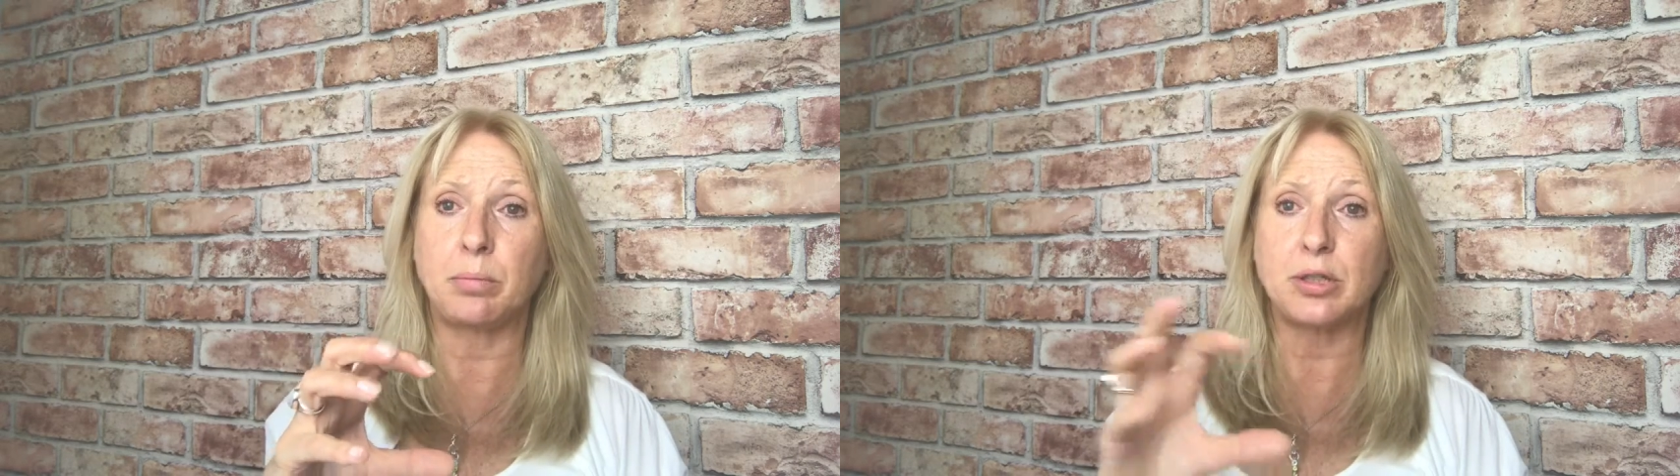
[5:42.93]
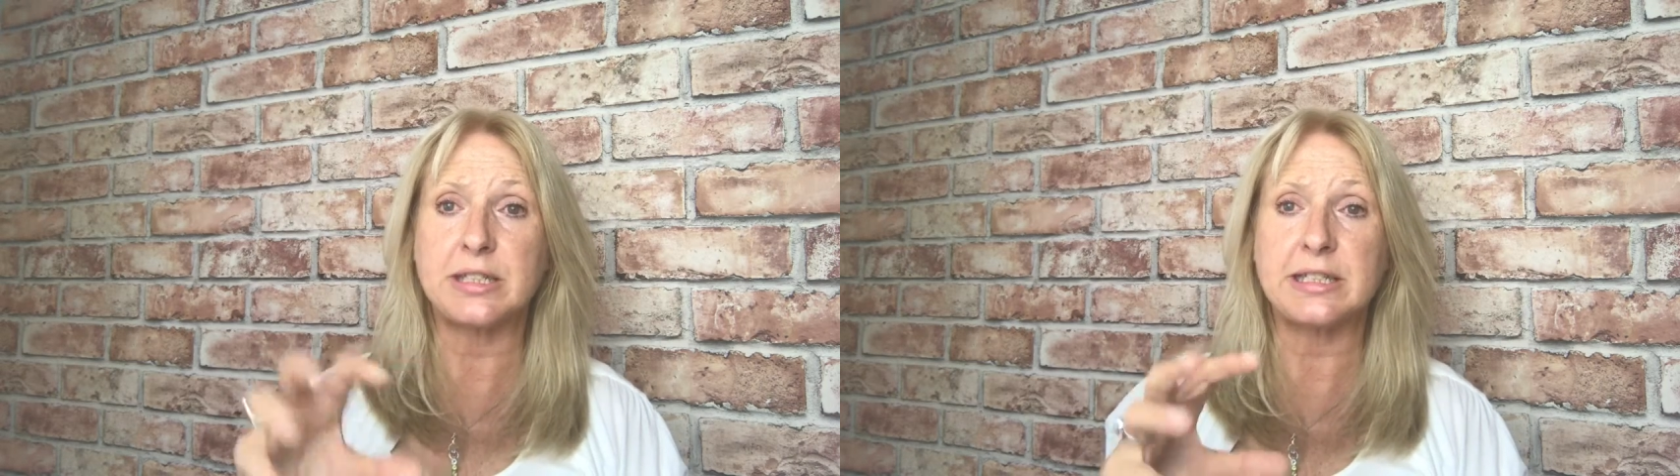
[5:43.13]

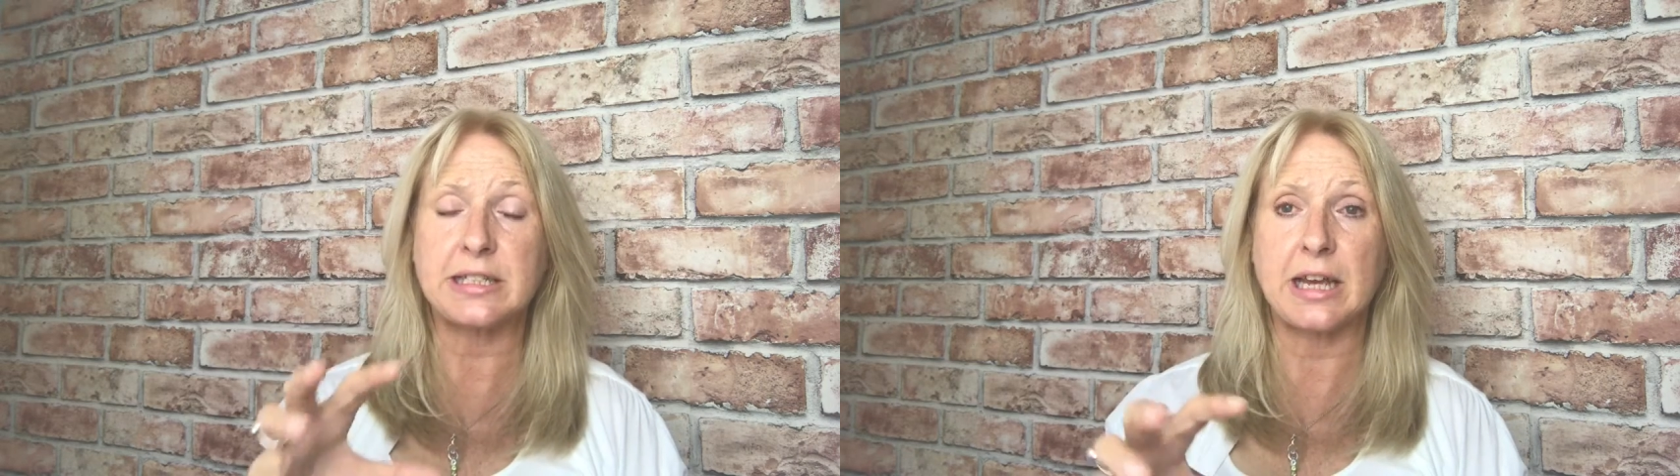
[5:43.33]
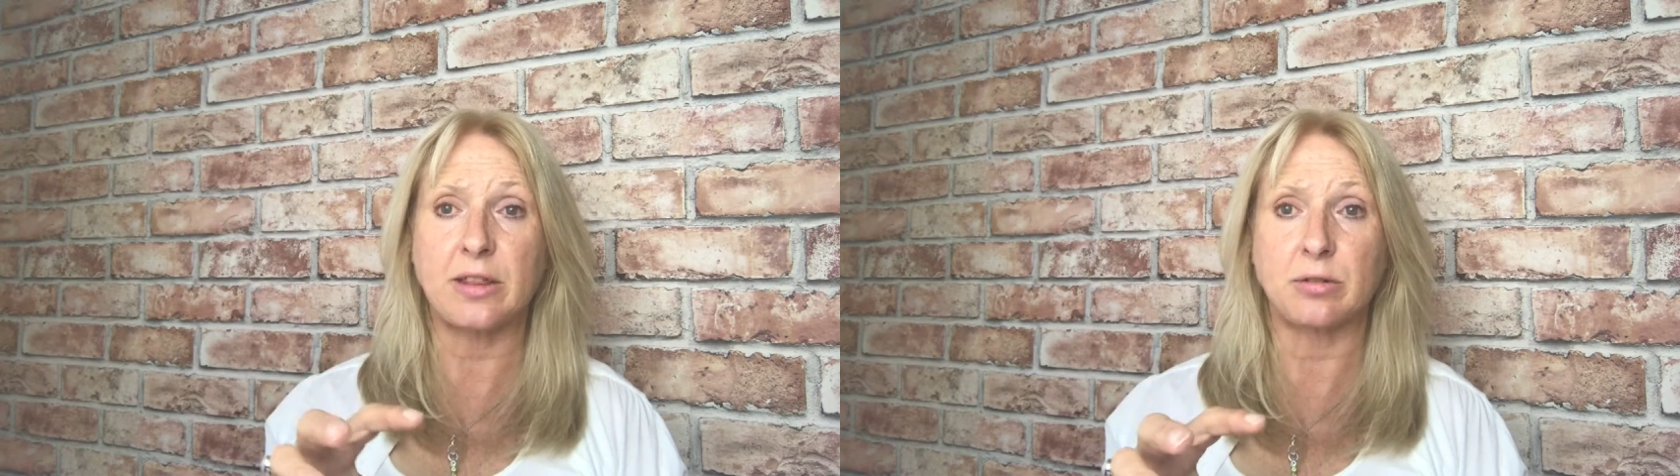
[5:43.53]
puts it
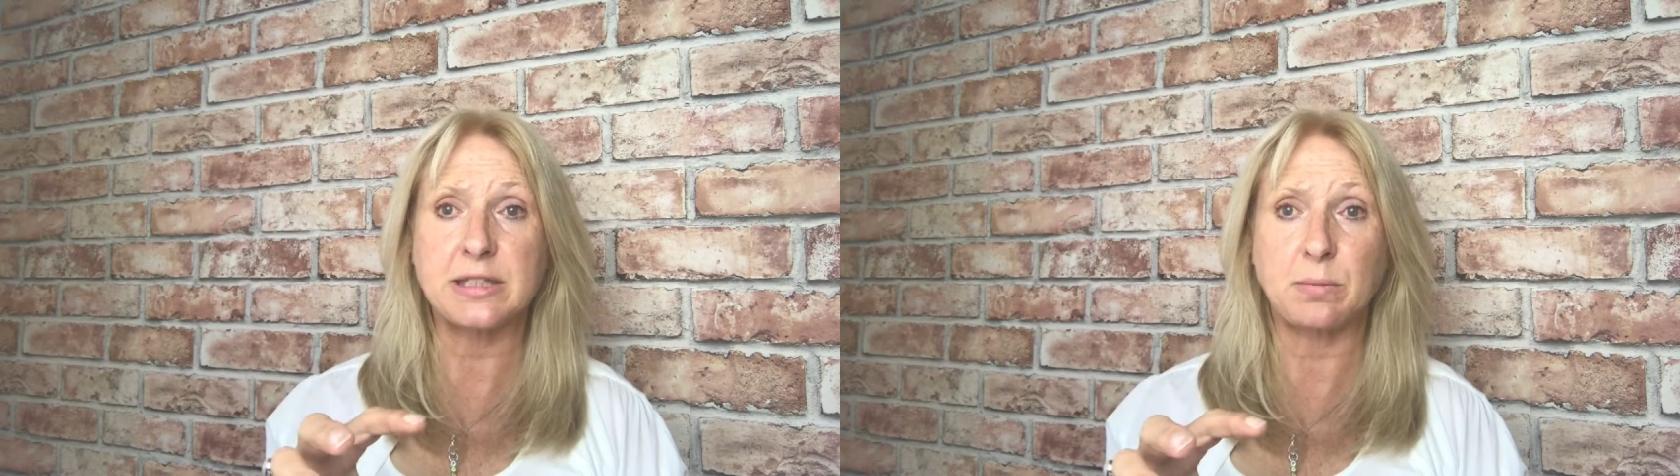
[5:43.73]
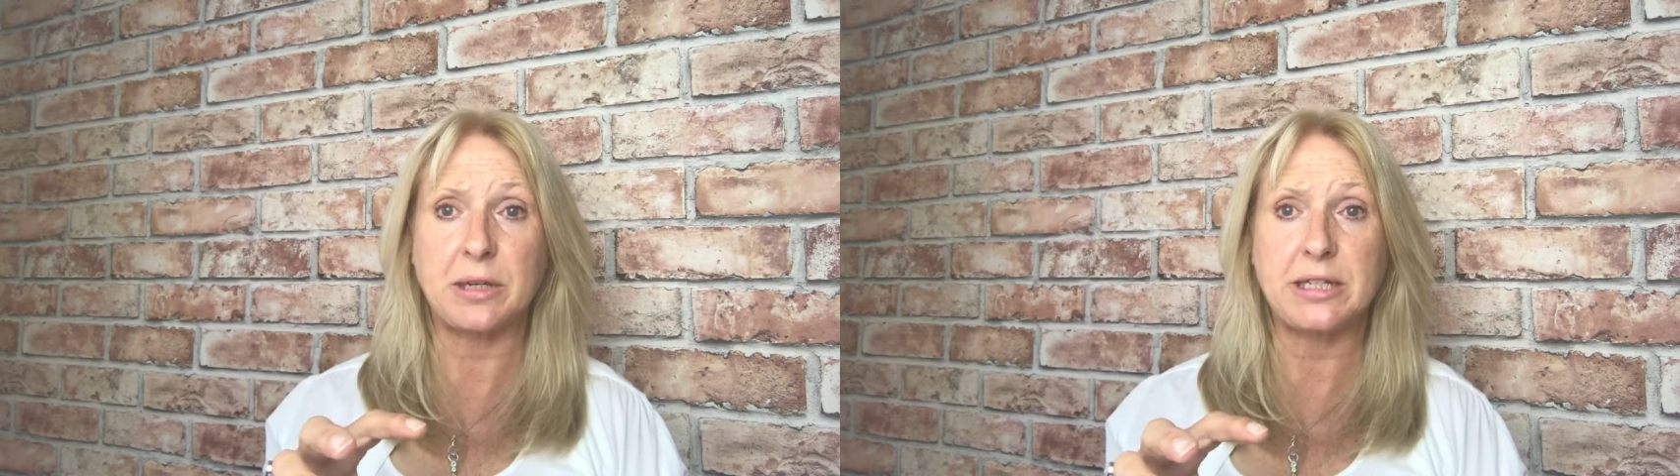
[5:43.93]
together
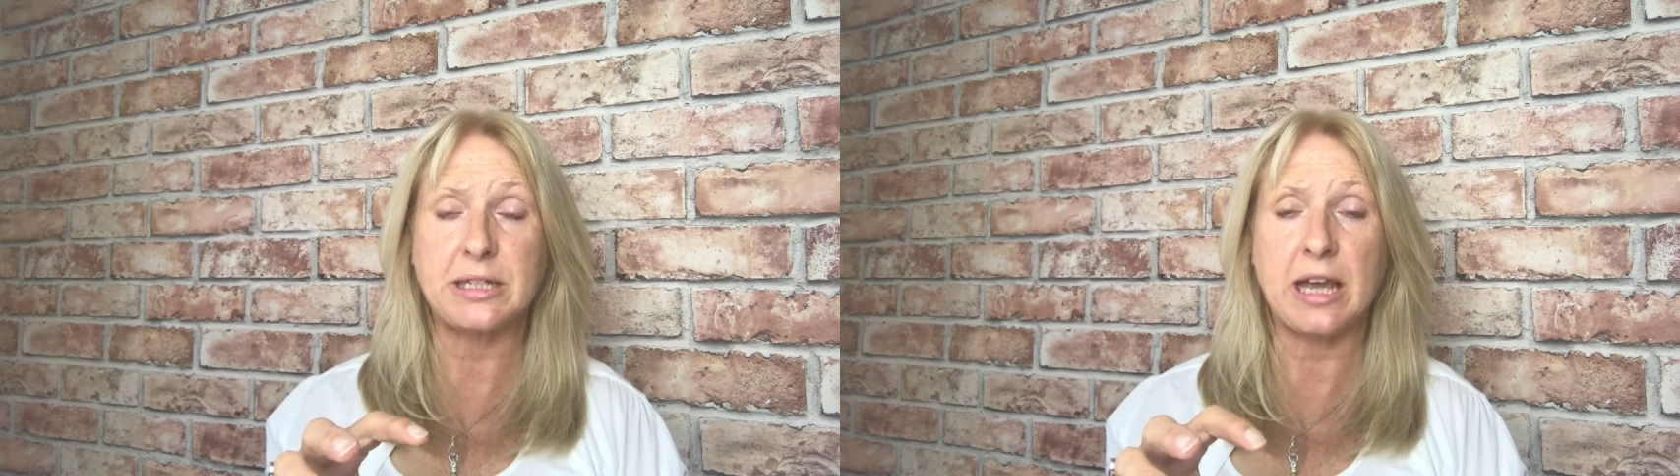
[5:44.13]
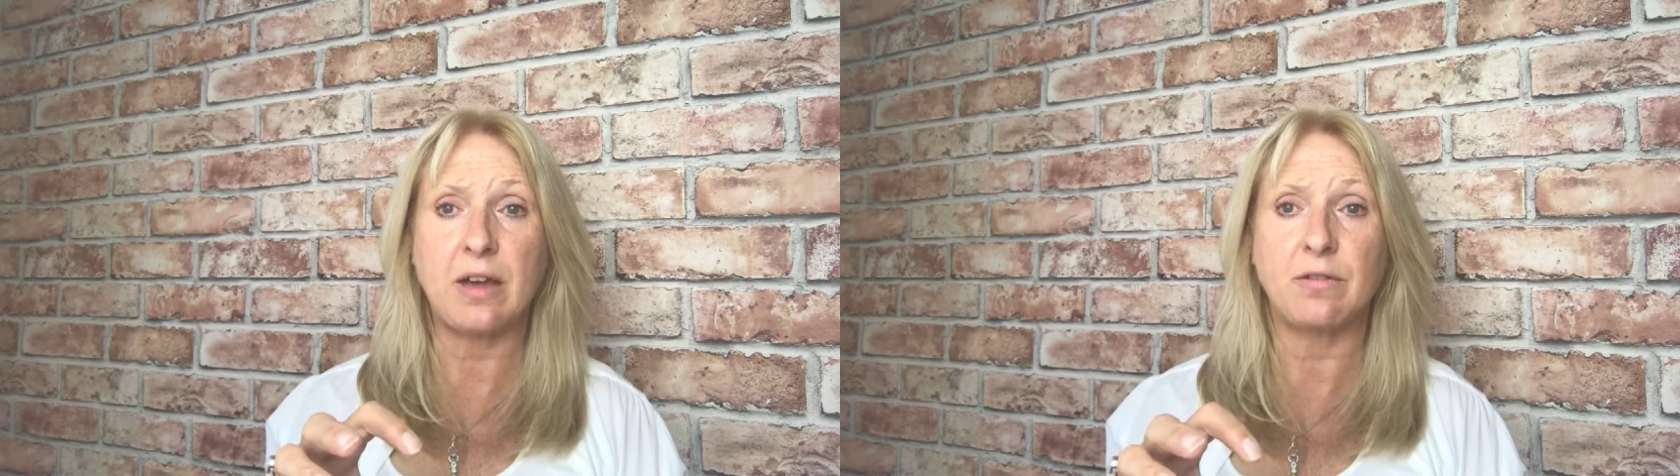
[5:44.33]
as a
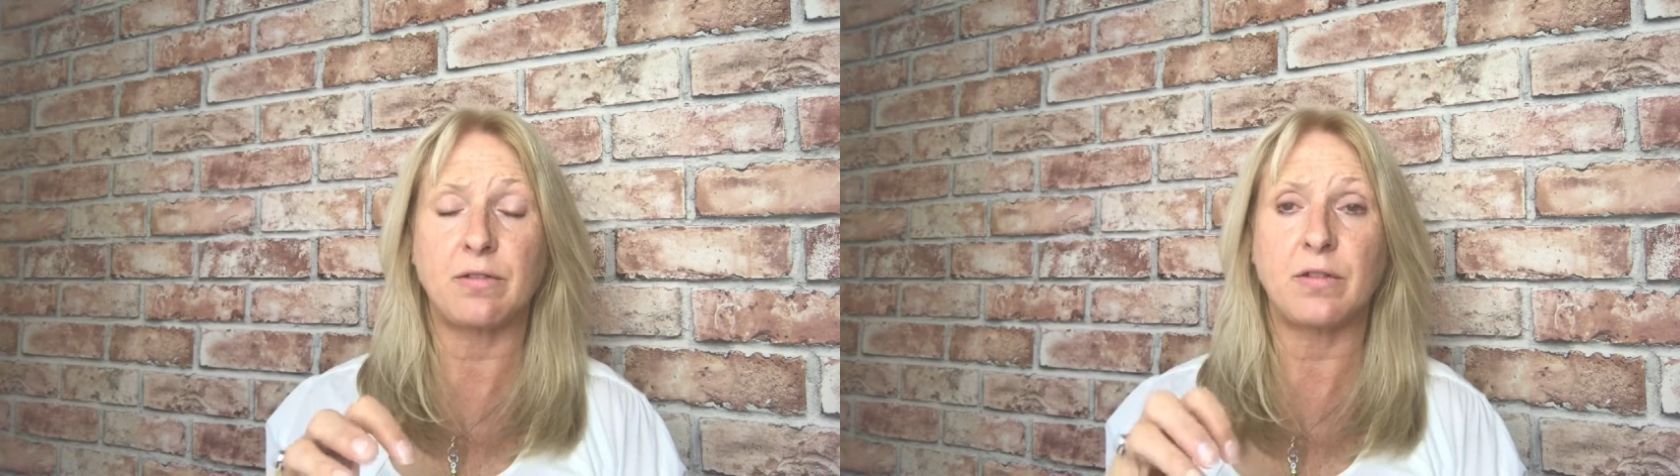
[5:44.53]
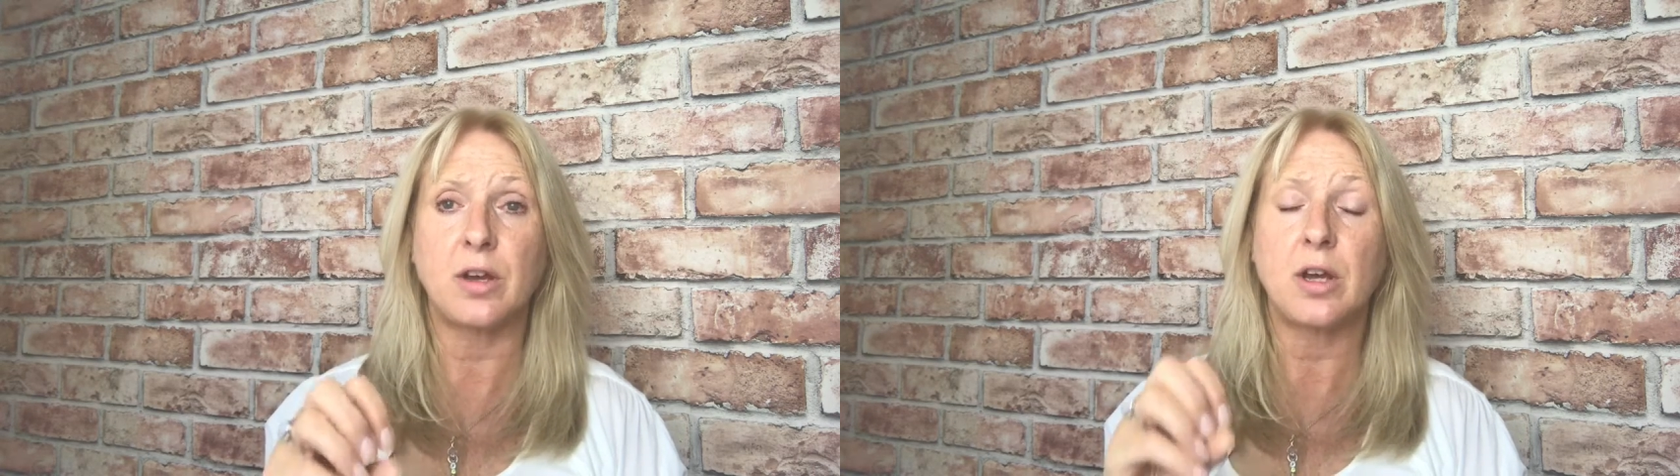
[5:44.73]
PDF